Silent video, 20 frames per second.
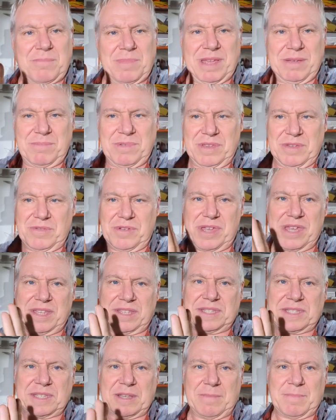Maybe you
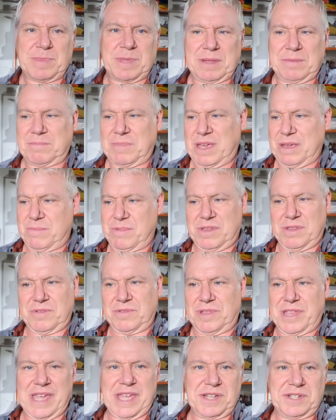hit something. Maybe you
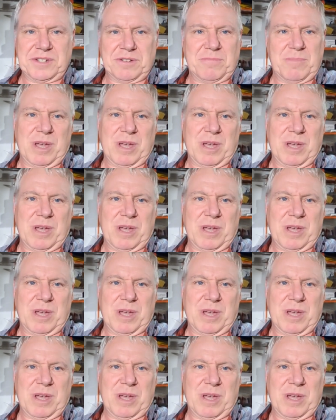laid your